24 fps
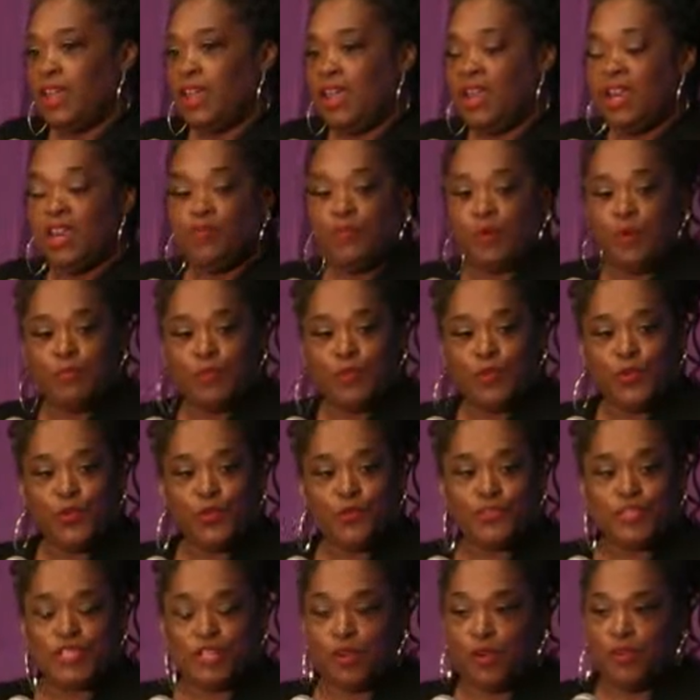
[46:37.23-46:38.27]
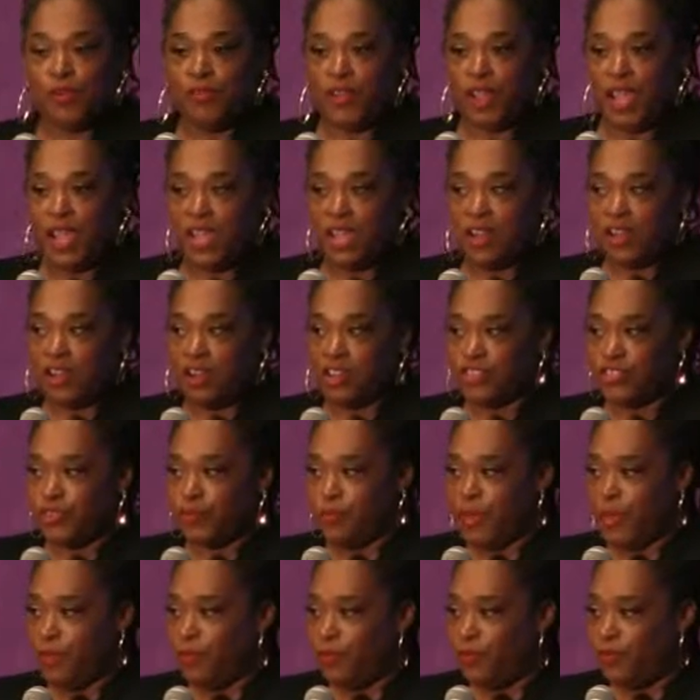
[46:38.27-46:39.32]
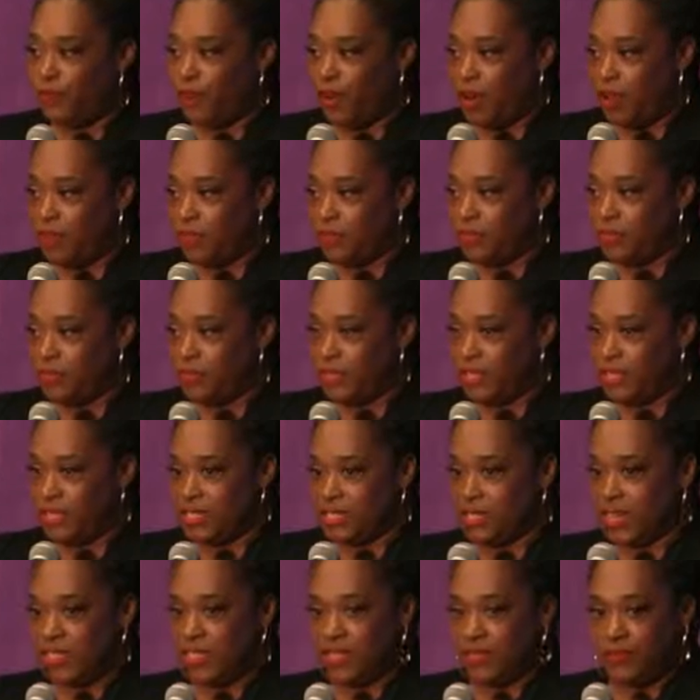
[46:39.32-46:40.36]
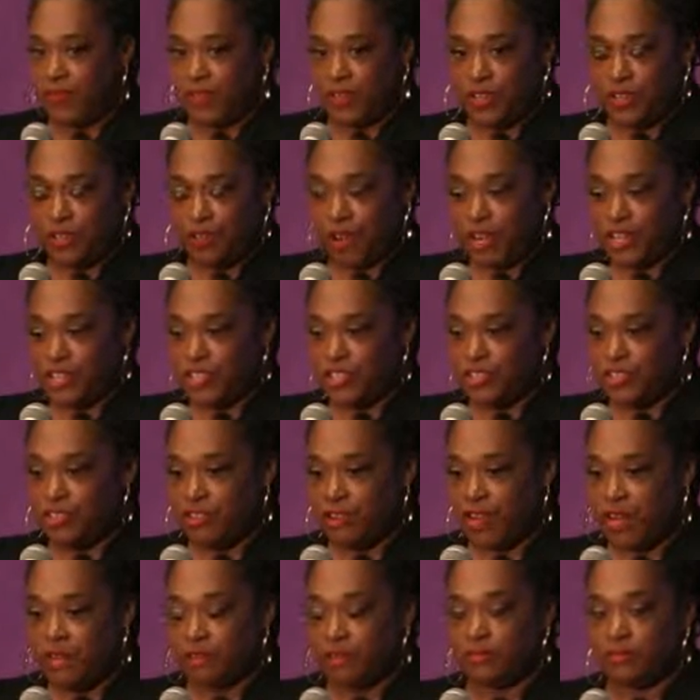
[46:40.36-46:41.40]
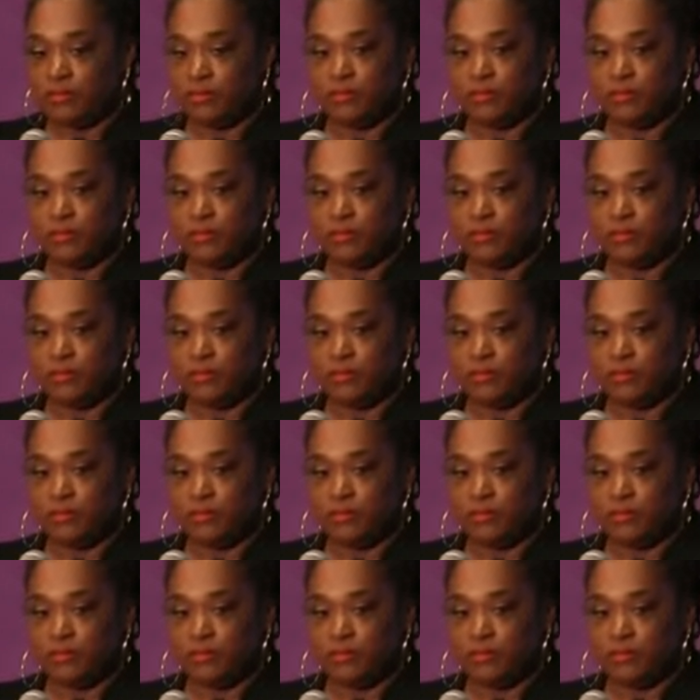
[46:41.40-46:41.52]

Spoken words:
And it removed over 800 people from the sex offender registry.